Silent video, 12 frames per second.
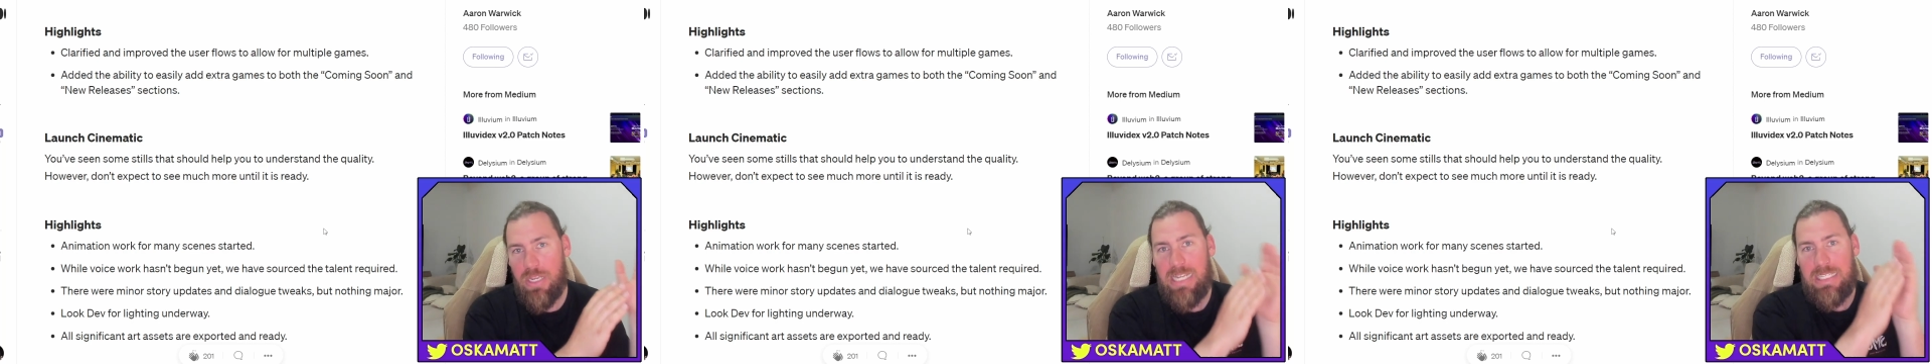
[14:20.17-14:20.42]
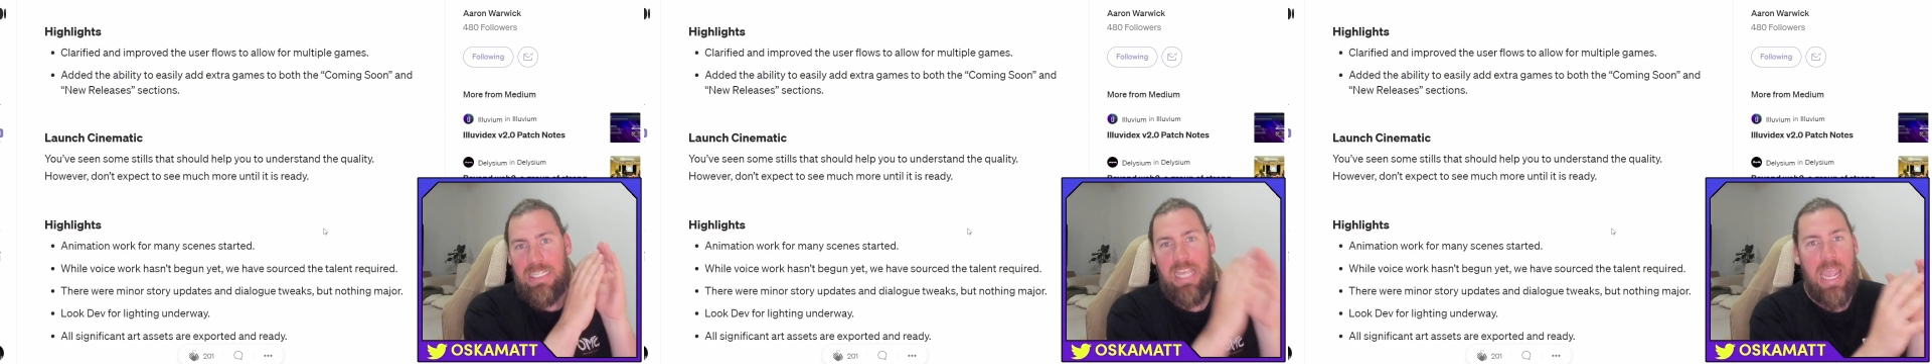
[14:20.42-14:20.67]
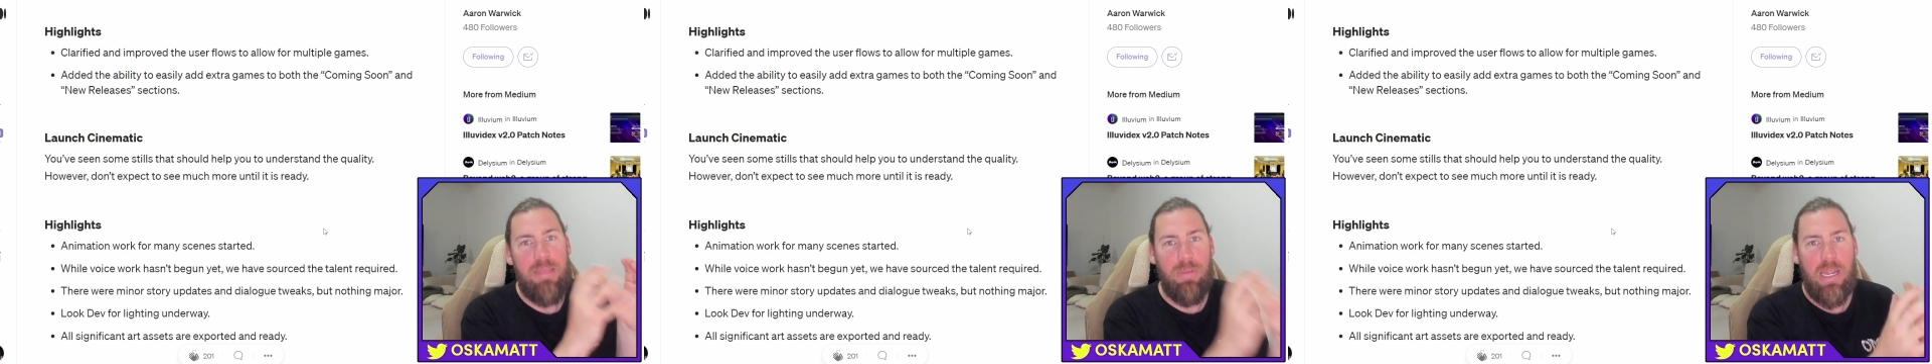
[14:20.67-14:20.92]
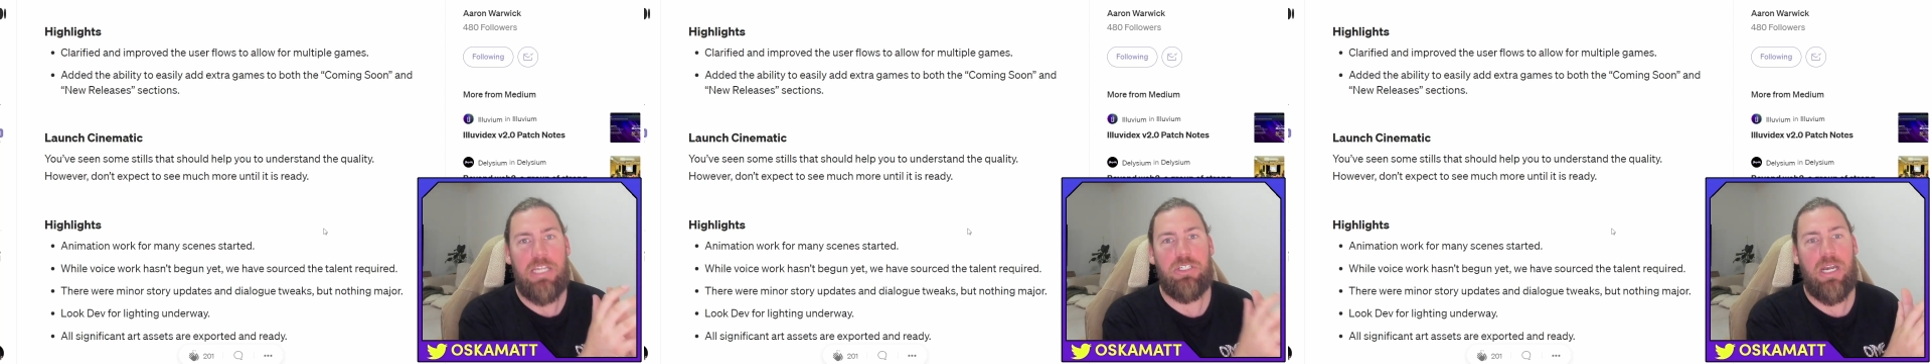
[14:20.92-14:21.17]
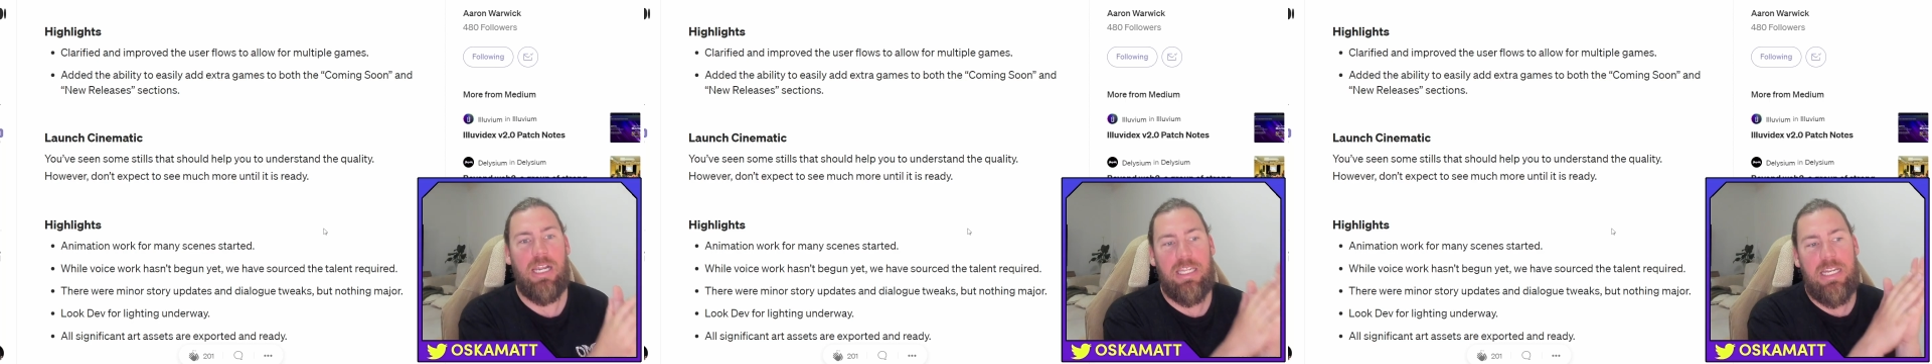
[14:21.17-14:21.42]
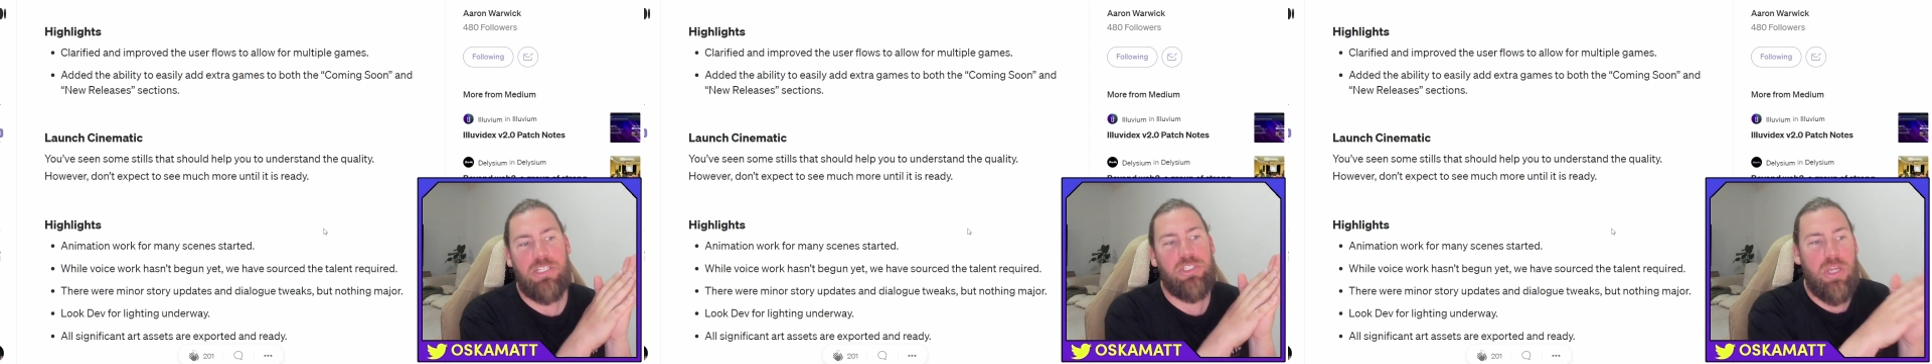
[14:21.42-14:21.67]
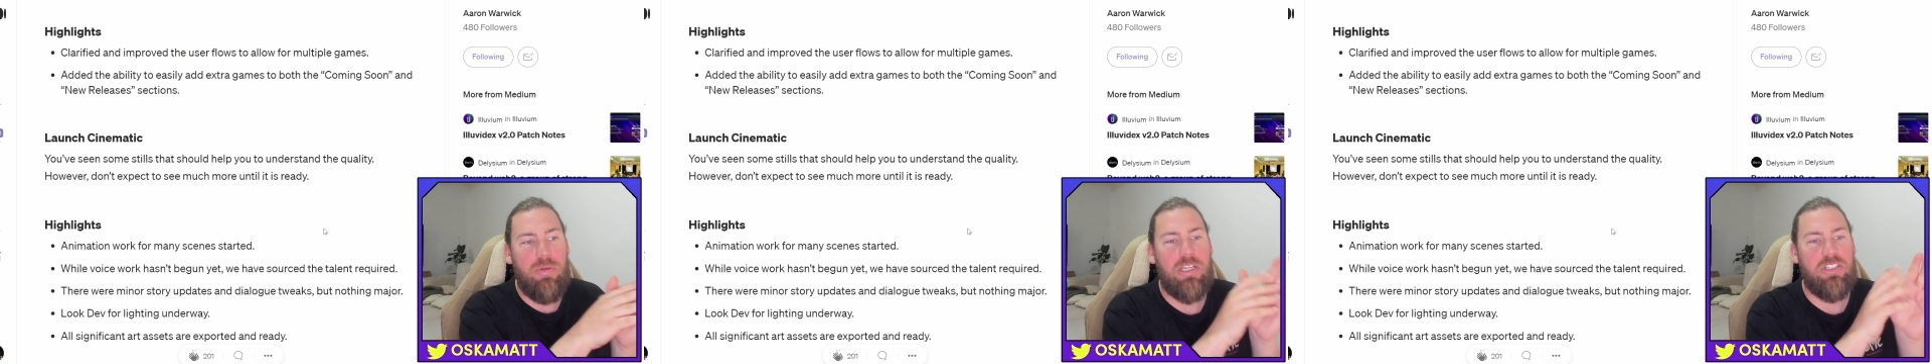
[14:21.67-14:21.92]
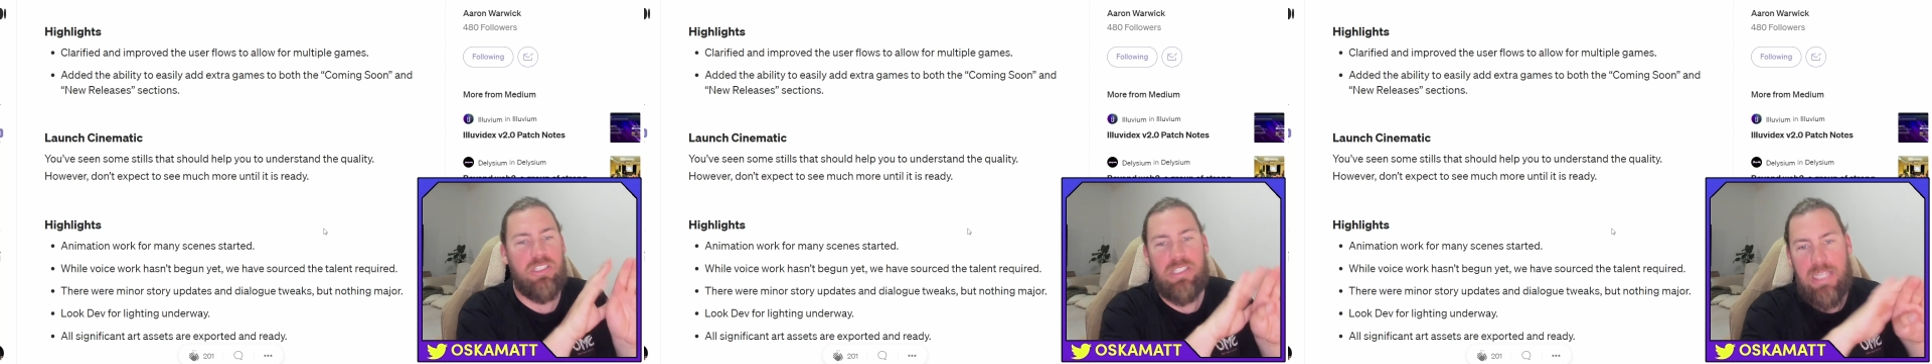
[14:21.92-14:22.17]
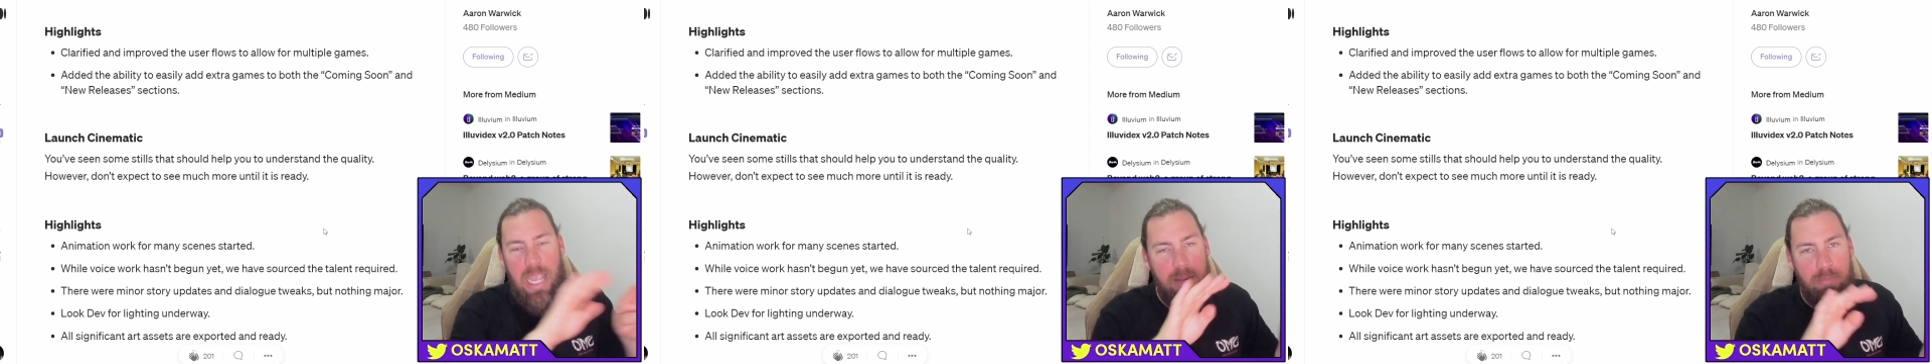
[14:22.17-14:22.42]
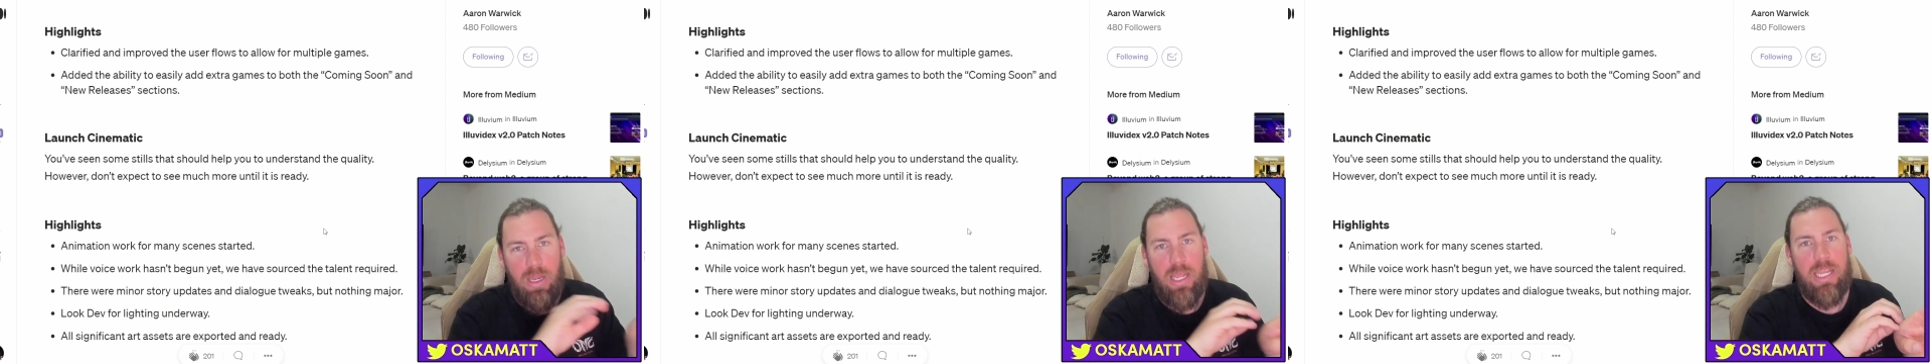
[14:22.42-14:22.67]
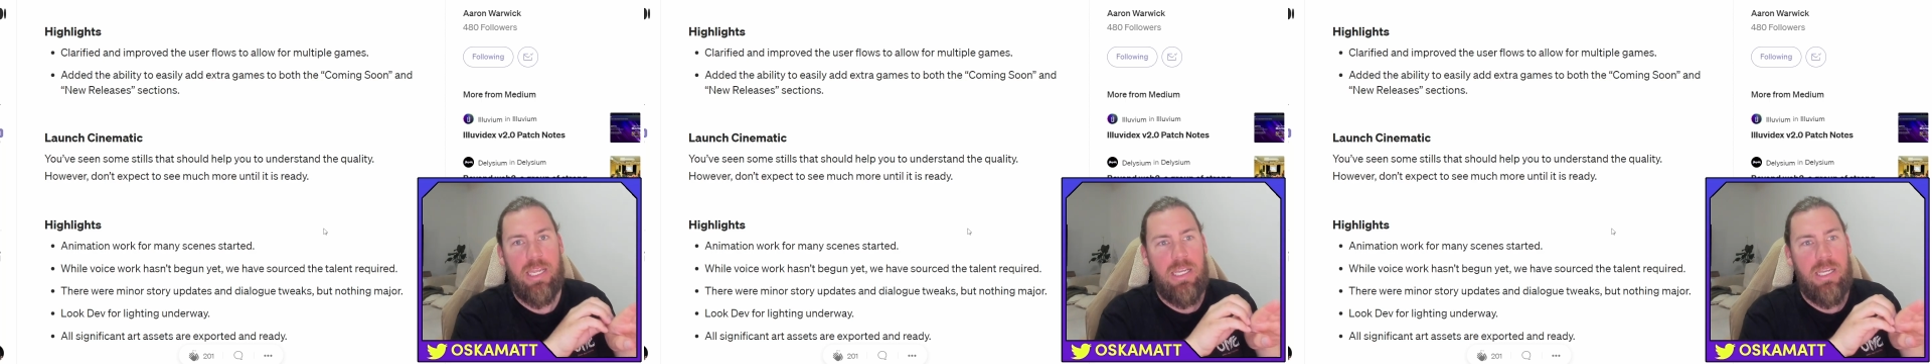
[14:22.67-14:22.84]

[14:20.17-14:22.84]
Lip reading: that's a gameplay trailer. That's showing just gameplay.